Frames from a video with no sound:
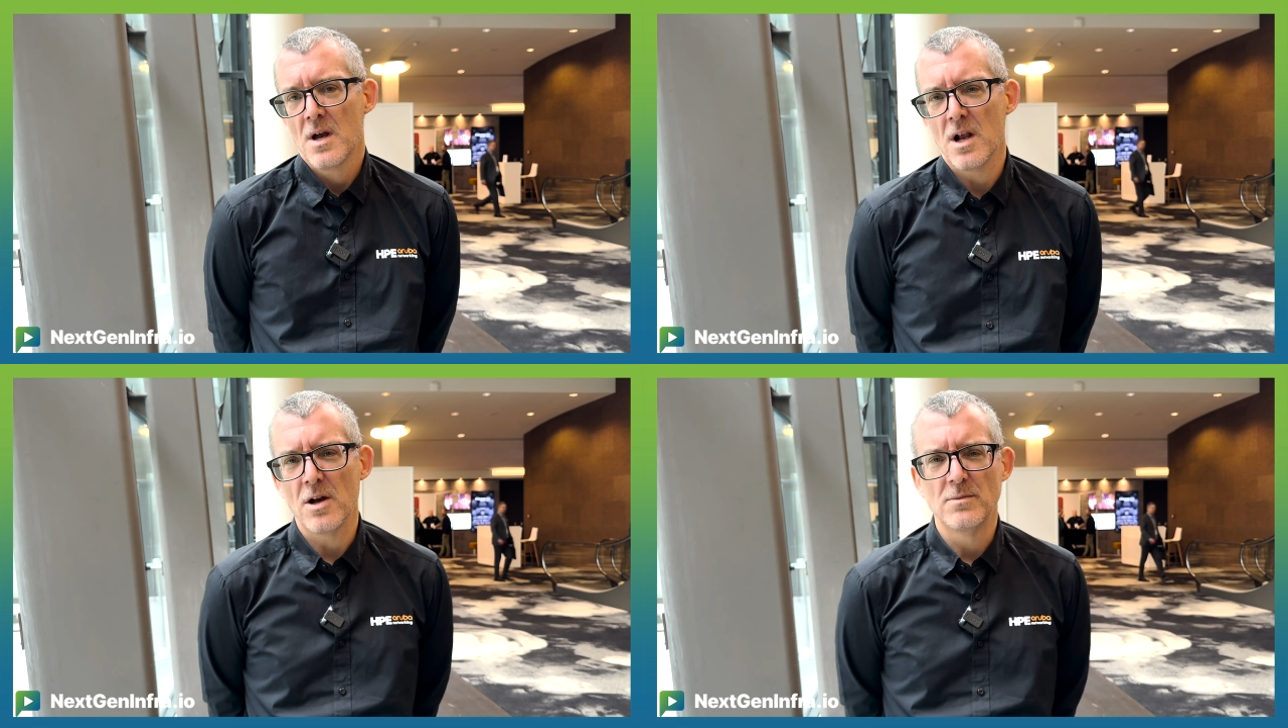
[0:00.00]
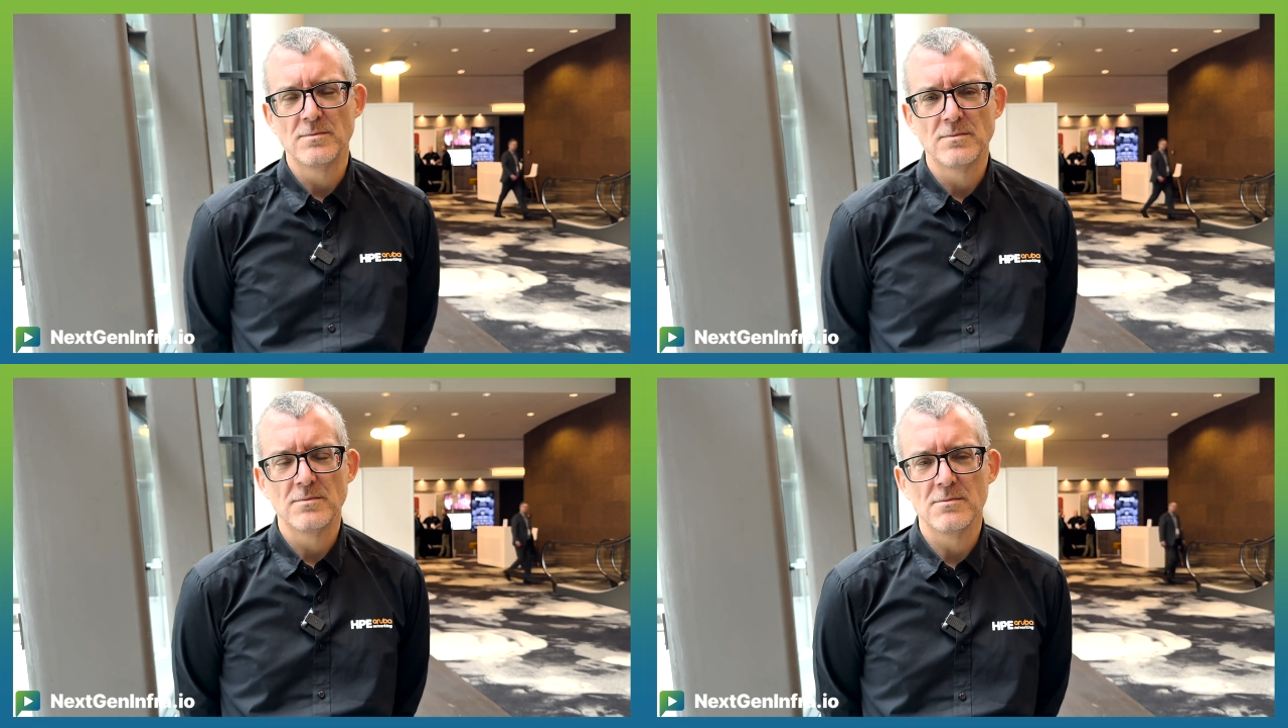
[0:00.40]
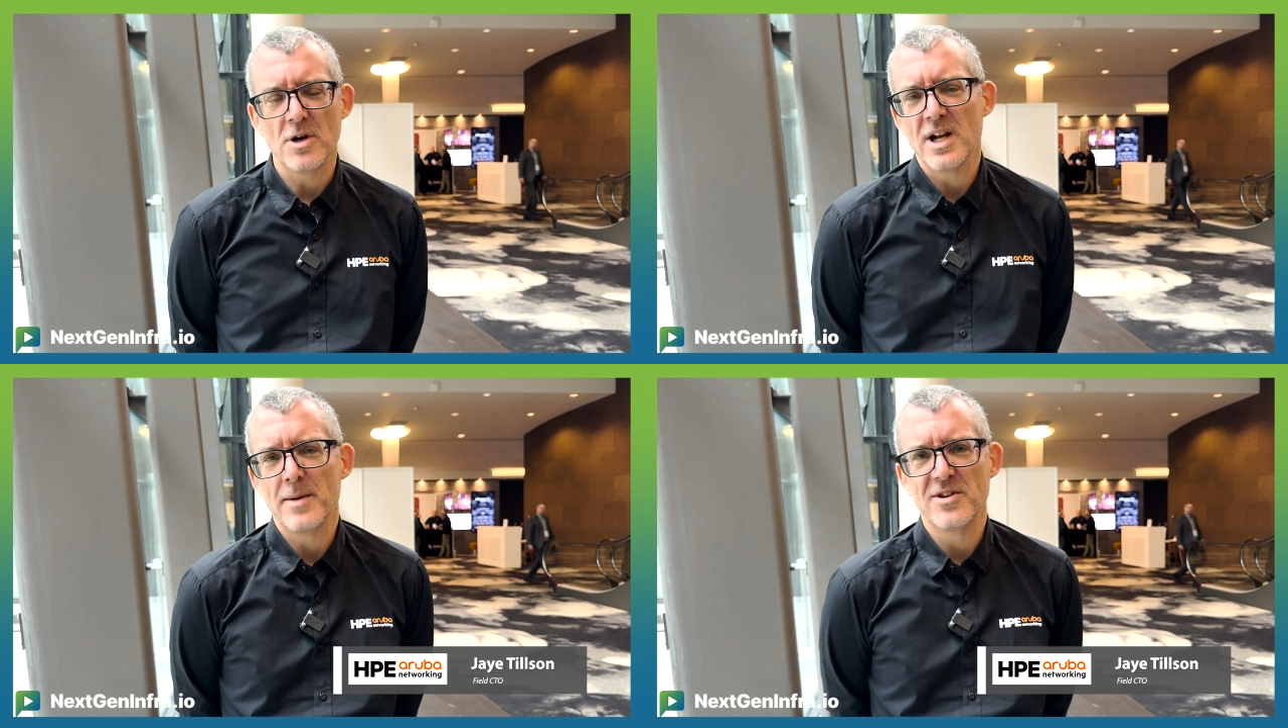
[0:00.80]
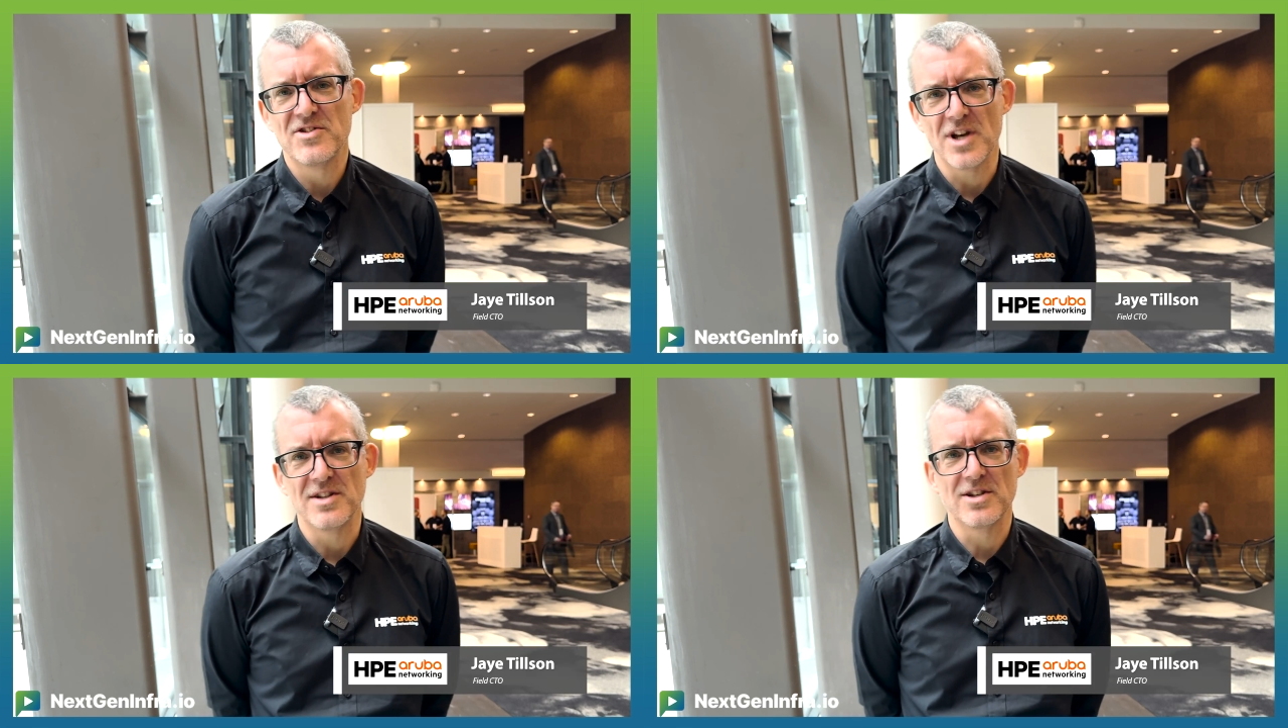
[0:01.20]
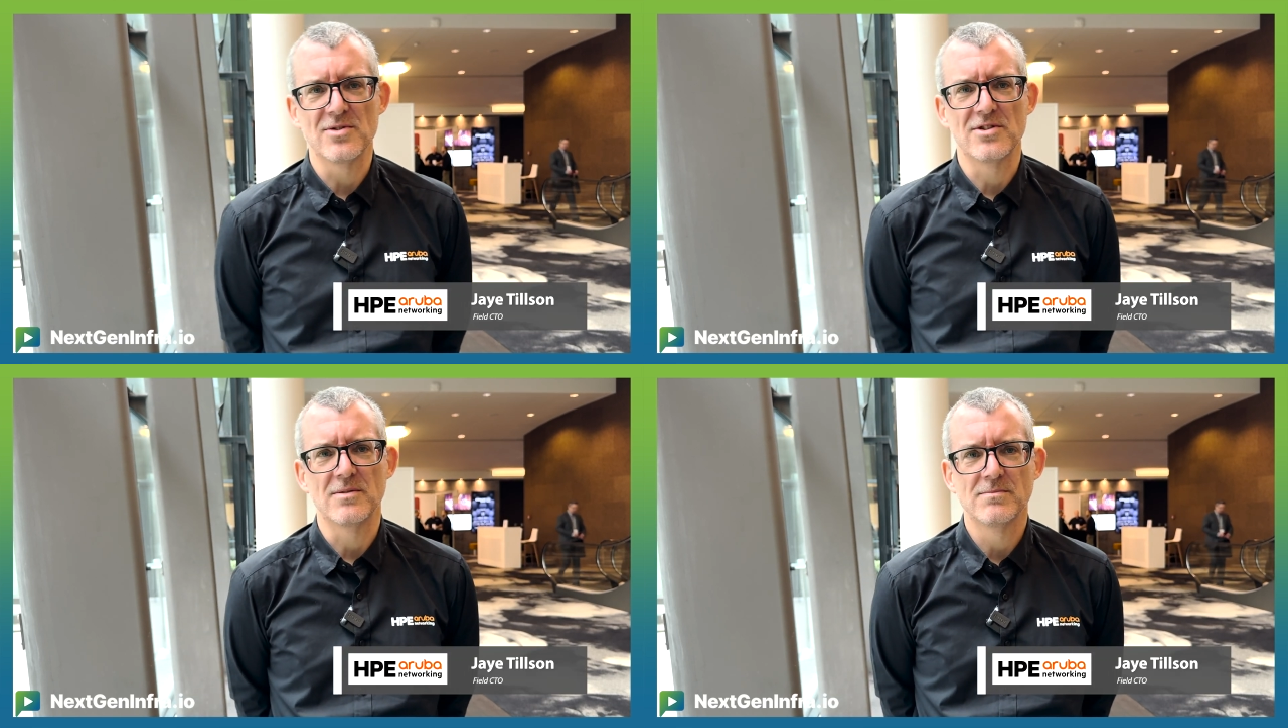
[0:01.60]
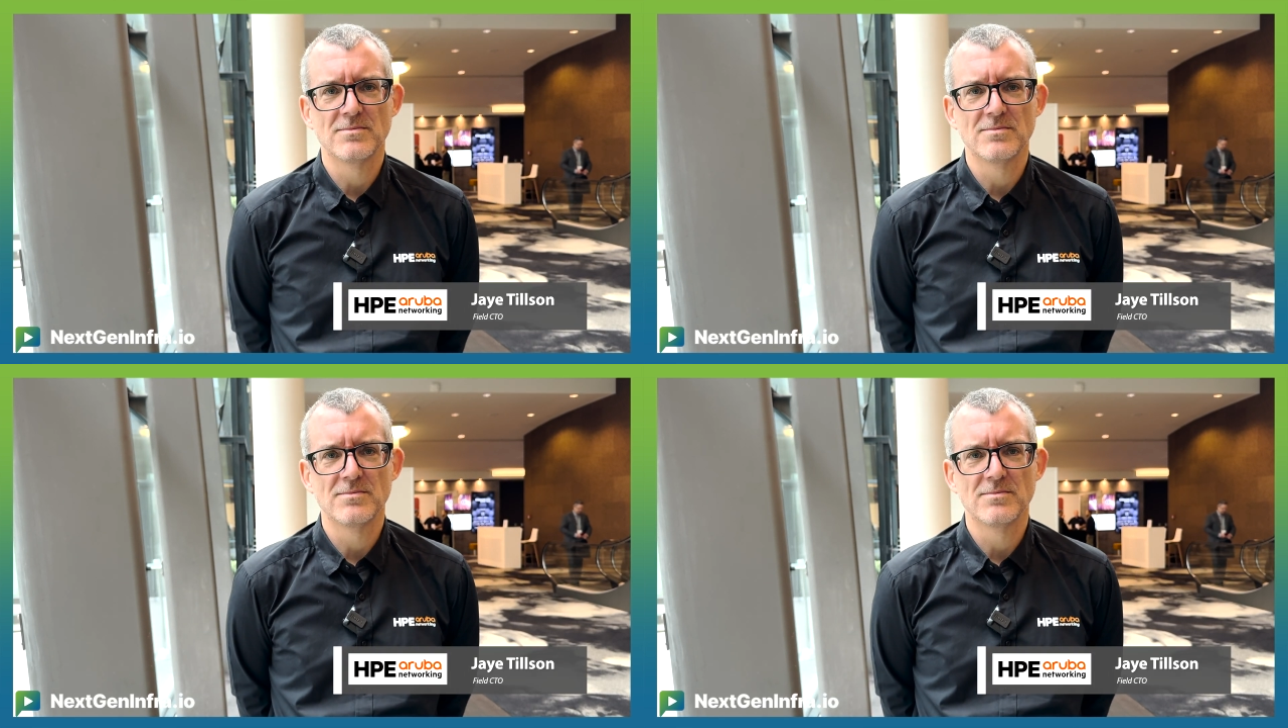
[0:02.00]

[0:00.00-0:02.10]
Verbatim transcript: Hello, my name is Jaye Tillson